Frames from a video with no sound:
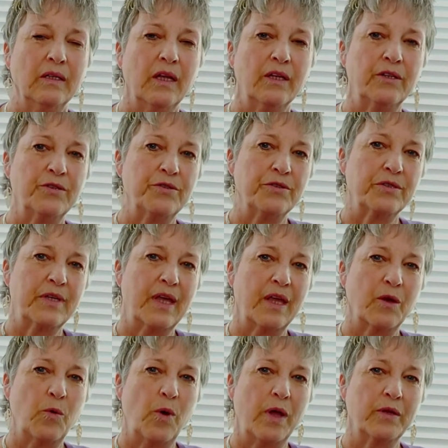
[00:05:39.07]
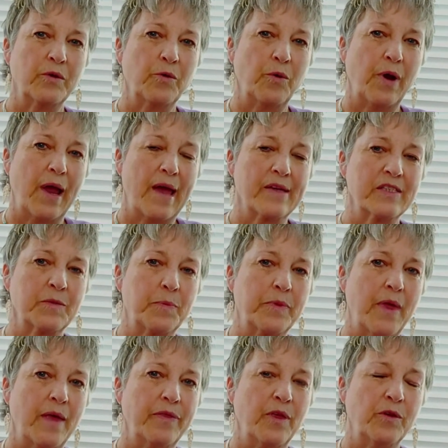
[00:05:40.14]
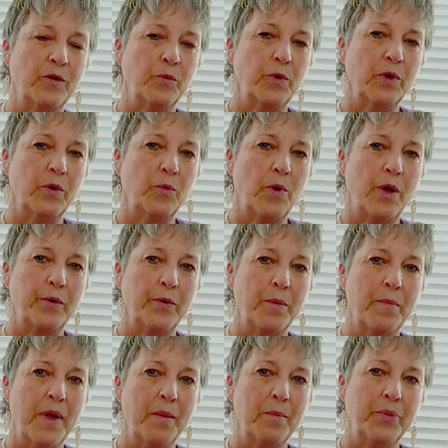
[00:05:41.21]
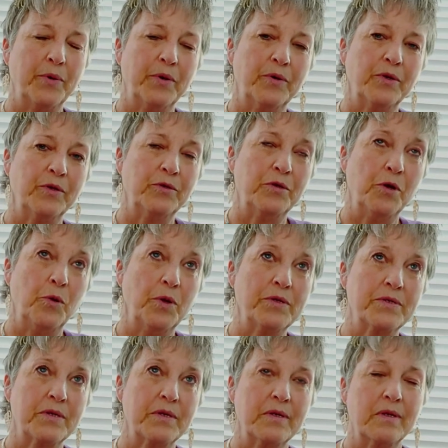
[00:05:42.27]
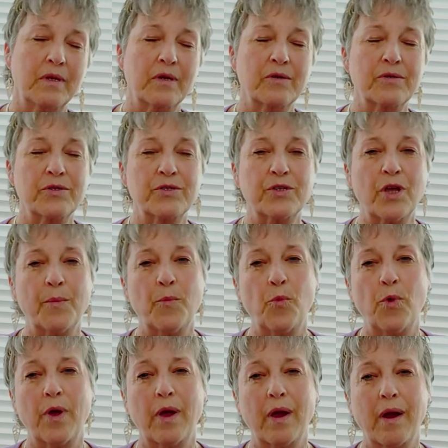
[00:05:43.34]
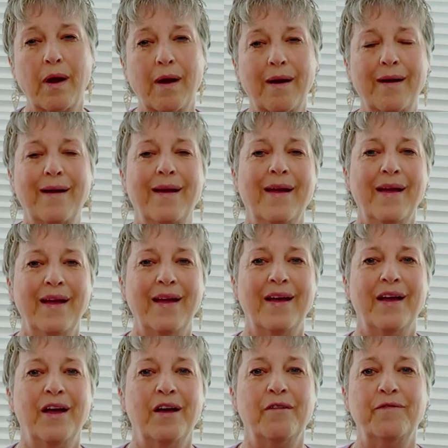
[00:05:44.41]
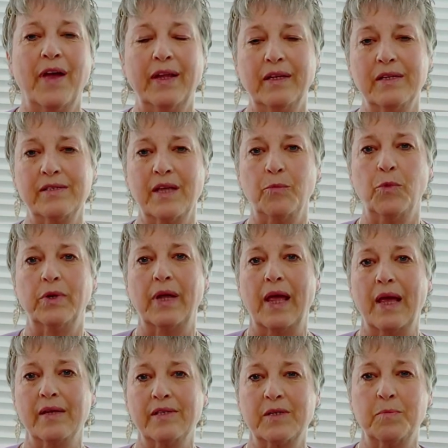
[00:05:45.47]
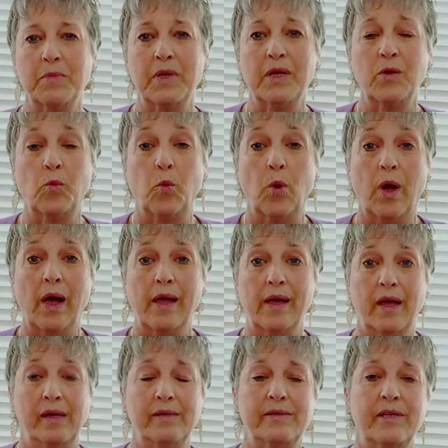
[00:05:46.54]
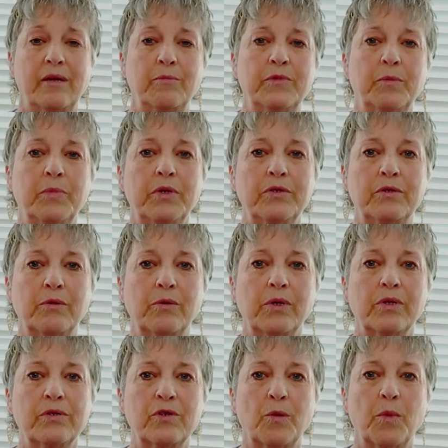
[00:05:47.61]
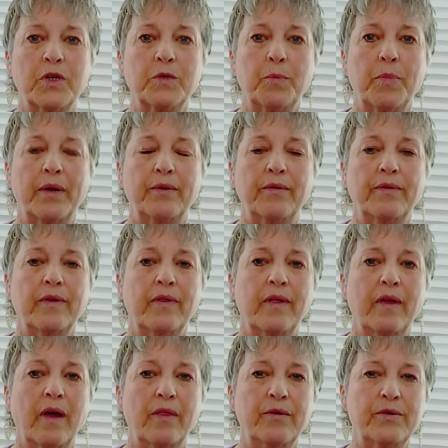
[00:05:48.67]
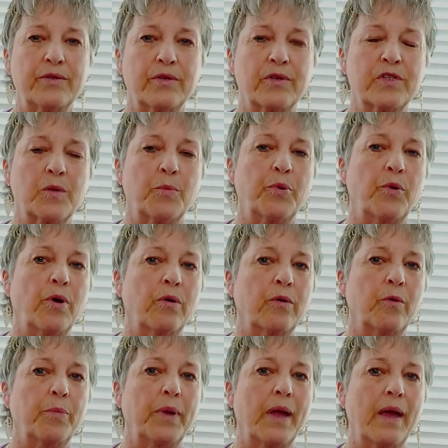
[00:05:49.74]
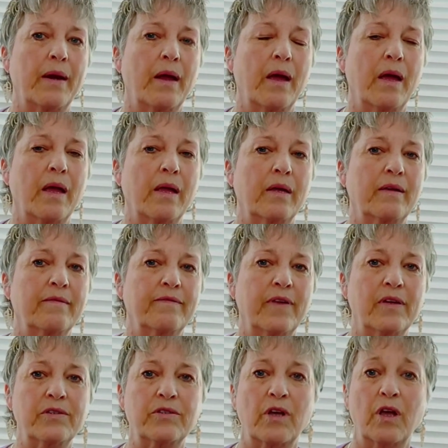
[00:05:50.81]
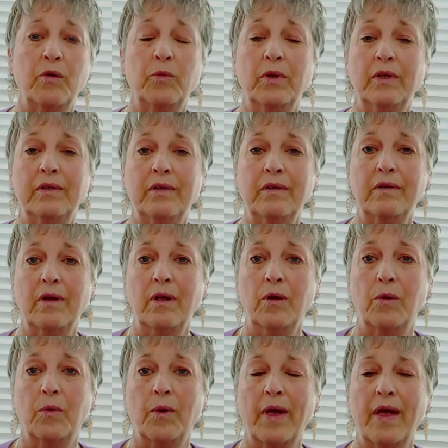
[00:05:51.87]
Like you just can't quite grasp that thing you really want to remember. You know it's in there somewhere. Finally, someone asked me why I seemed to be doing so much better than the others in the support group, and I confessed I really didn't know.